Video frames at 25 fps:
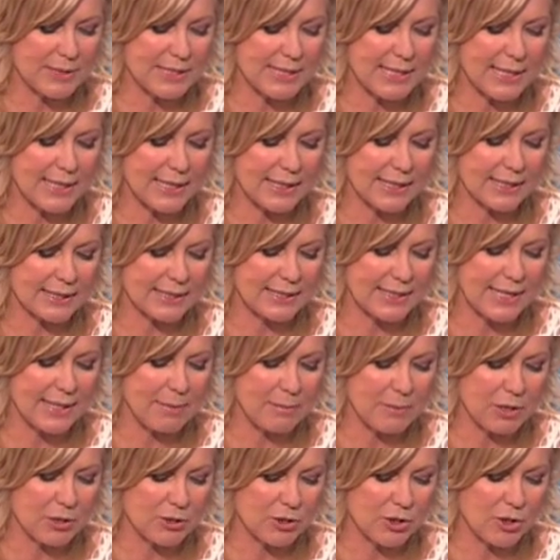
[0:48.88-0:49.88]
mistake,
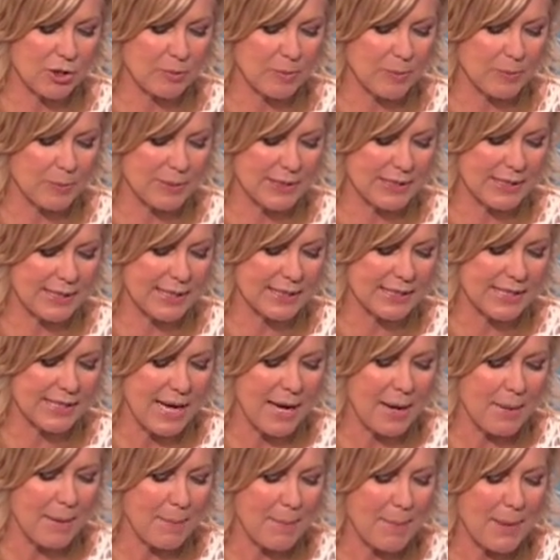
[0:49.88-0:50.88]
10 most common mistakes,
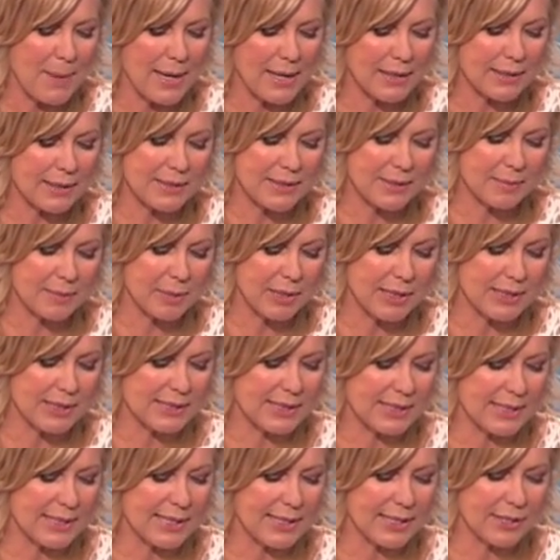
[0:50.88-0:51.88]
marketing plays
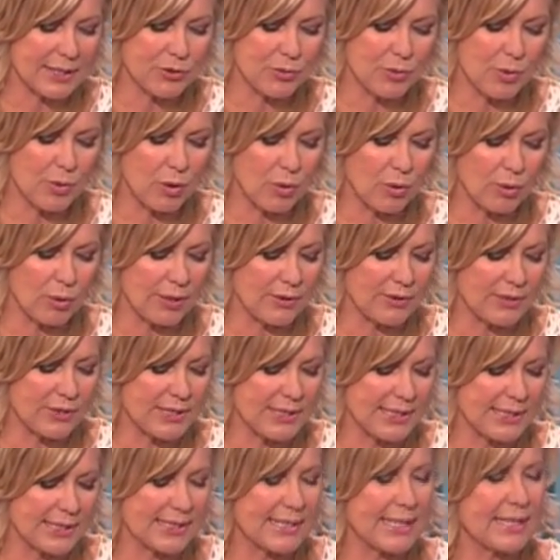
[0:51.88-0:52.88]
a large role in the
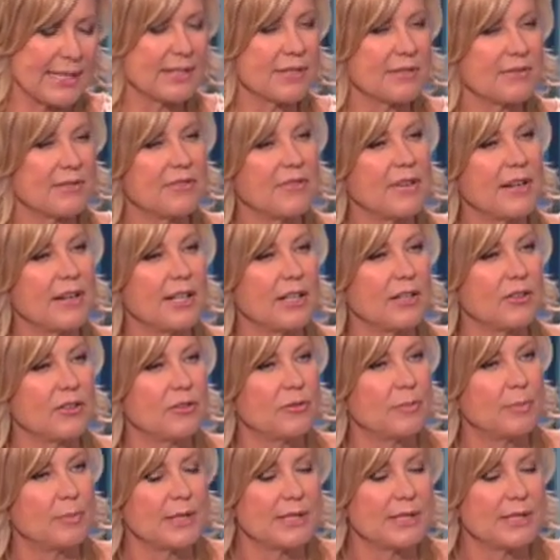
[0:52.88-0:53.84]
success and failure of